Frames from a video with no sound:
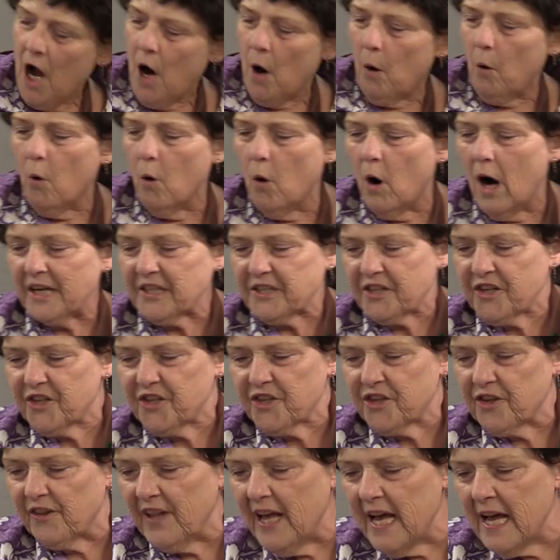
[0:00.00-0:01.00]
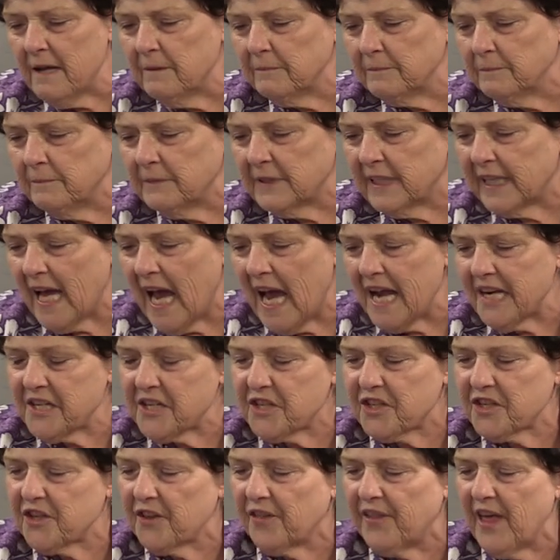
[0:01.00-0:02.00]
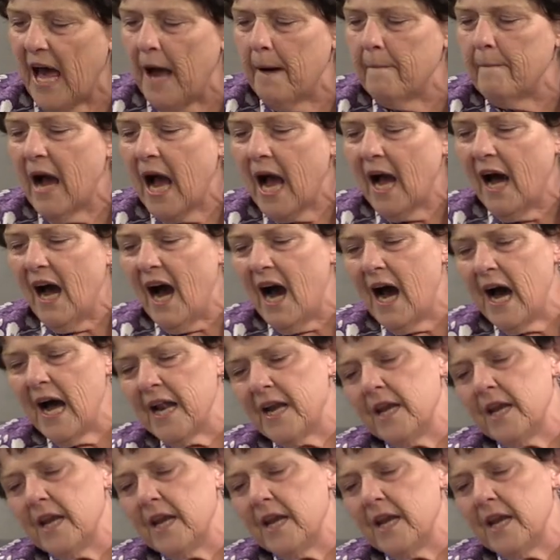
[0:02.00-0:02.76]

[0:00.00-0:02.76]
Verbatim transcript: Watch them, catch them